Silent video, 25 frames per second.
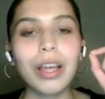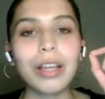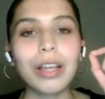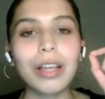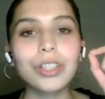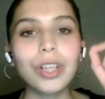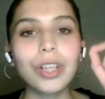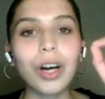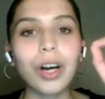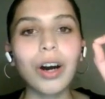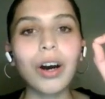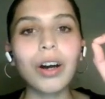
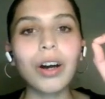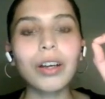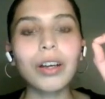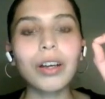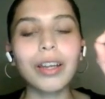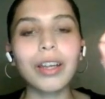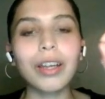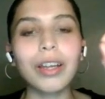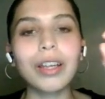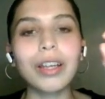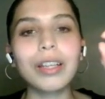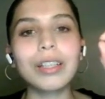
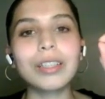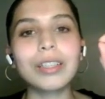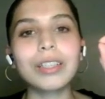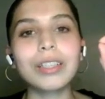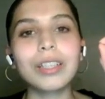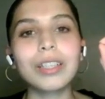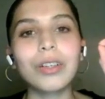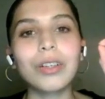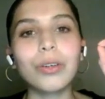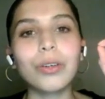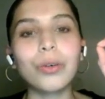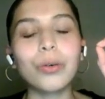target
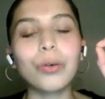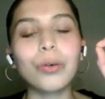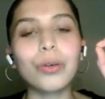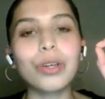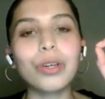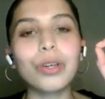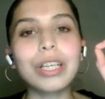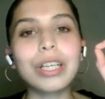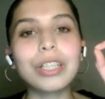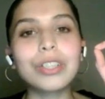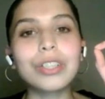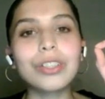or
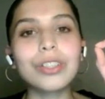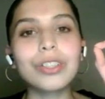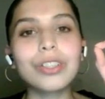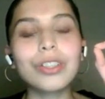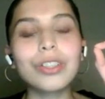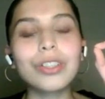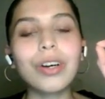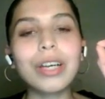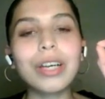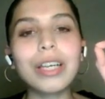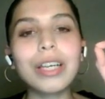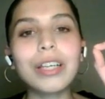it does
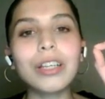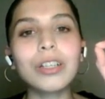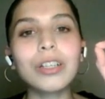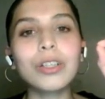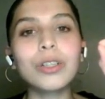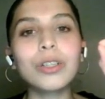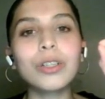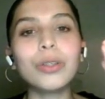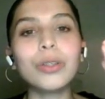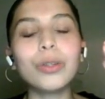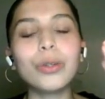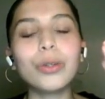not
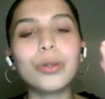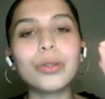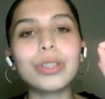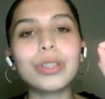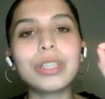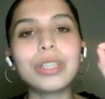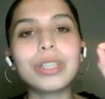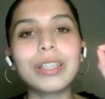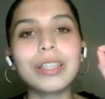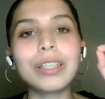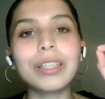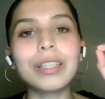
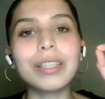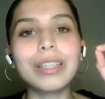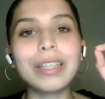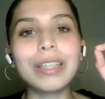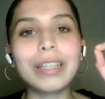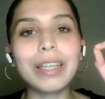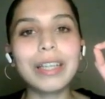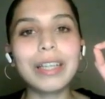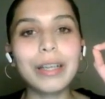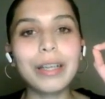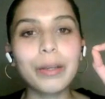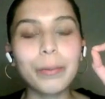include
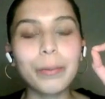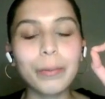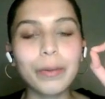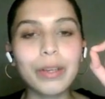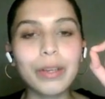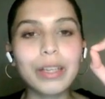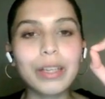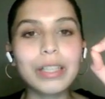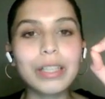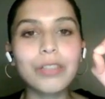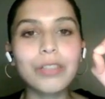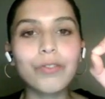the
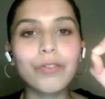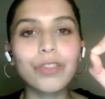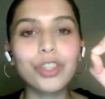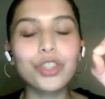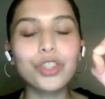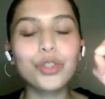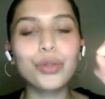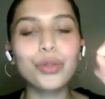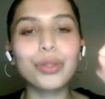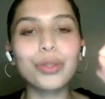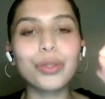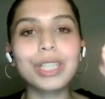
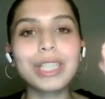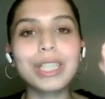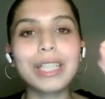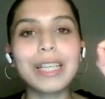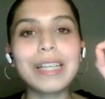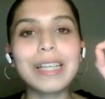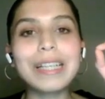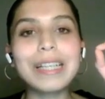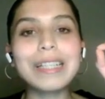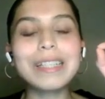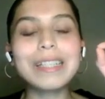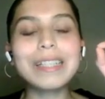individual's
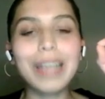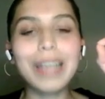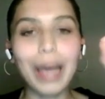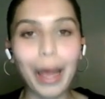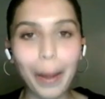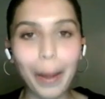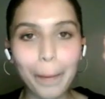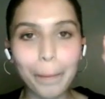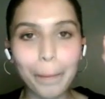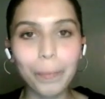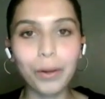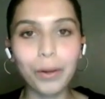
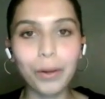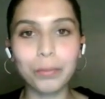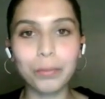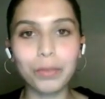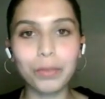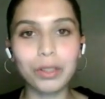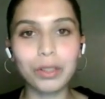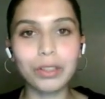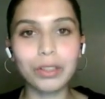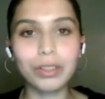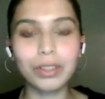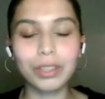
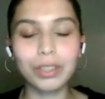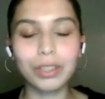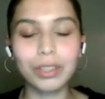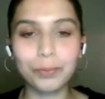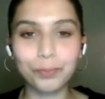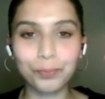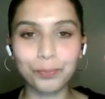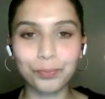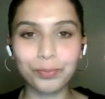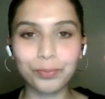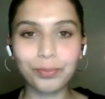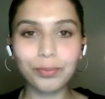temperament.
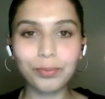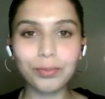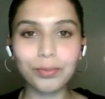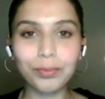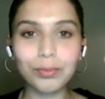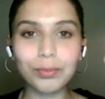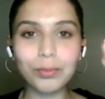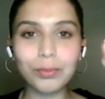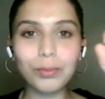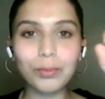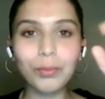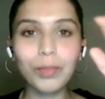
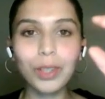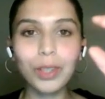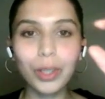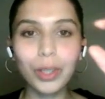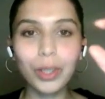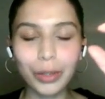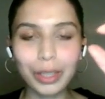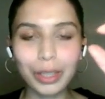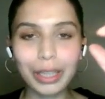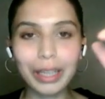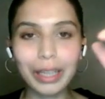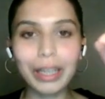
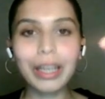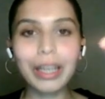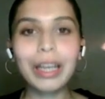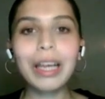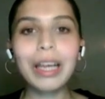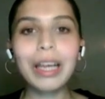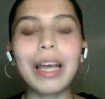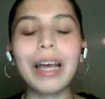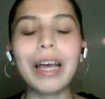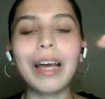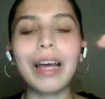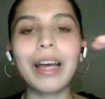Okay,
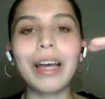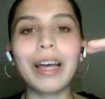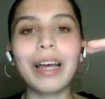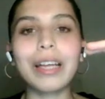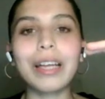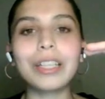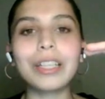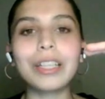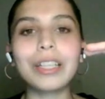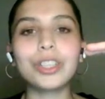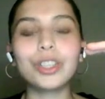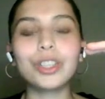
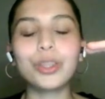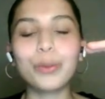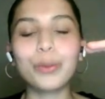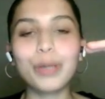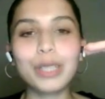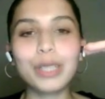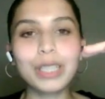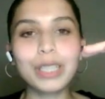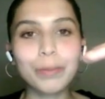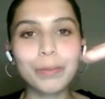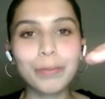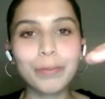and to
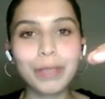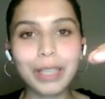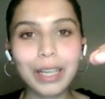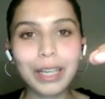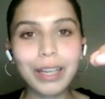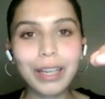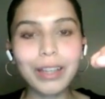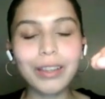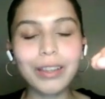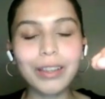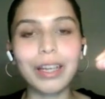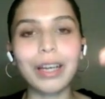
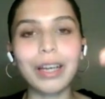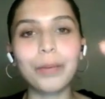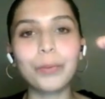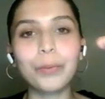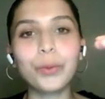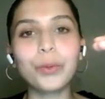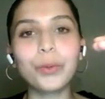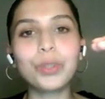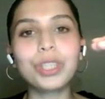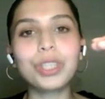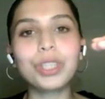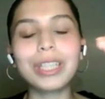explain that, I'm
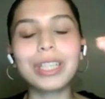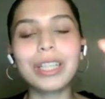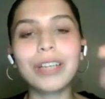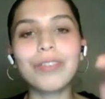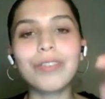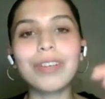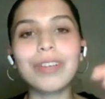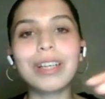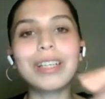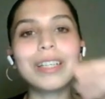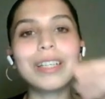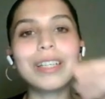going to give
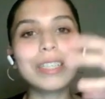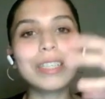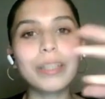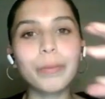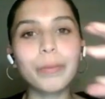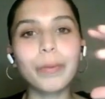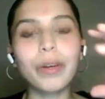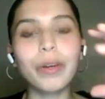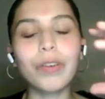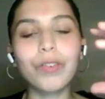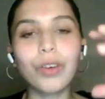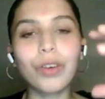a little
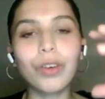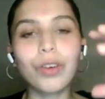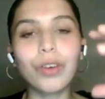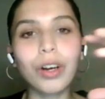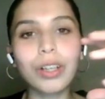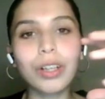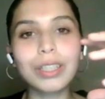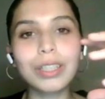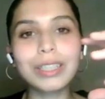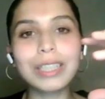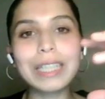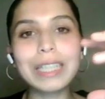bit of
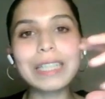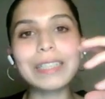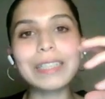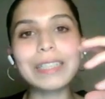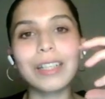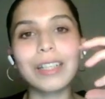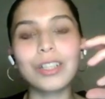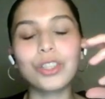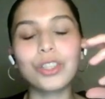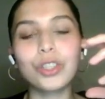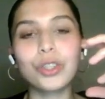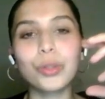context
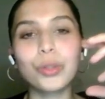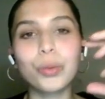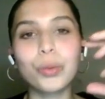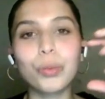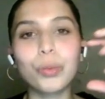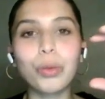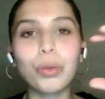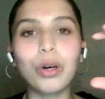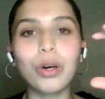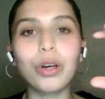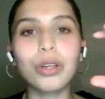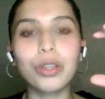as to
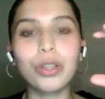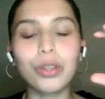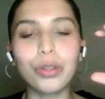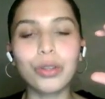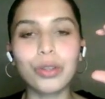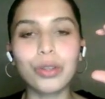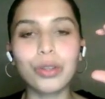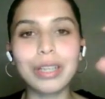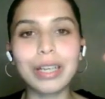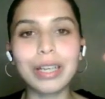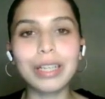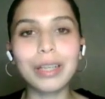what
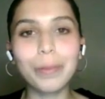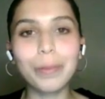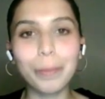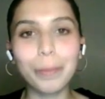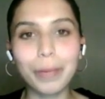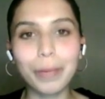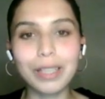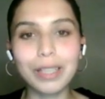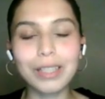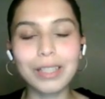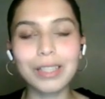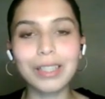Unani
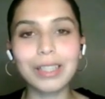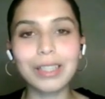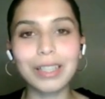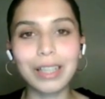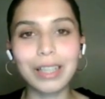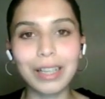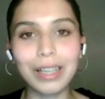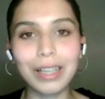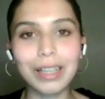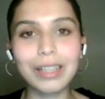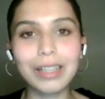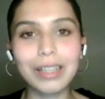medicine
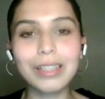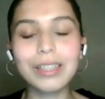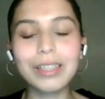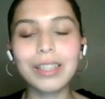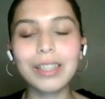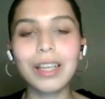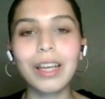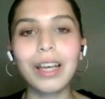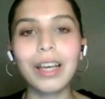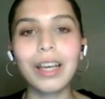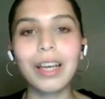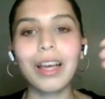is.
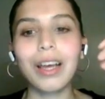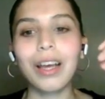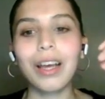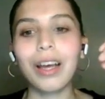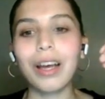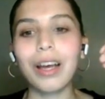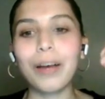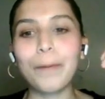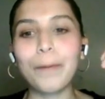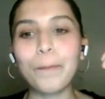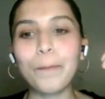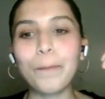
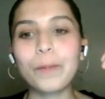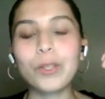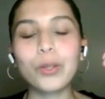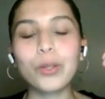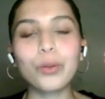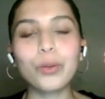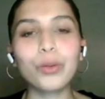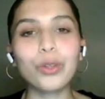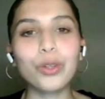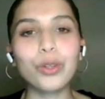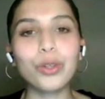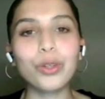So,
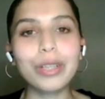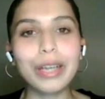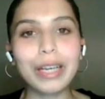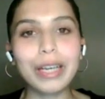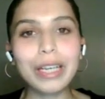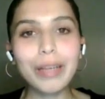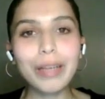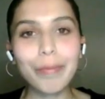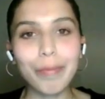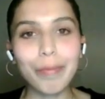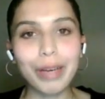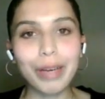
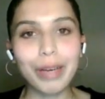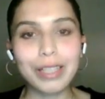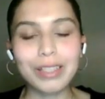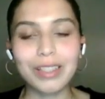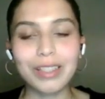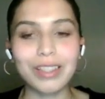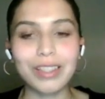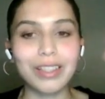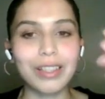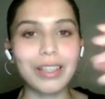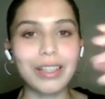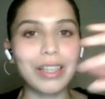Unani
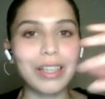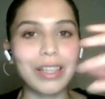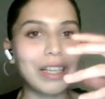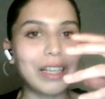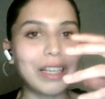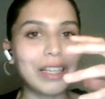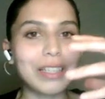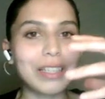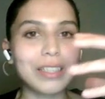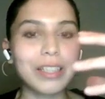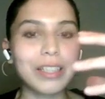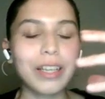medicine
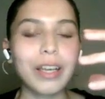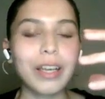is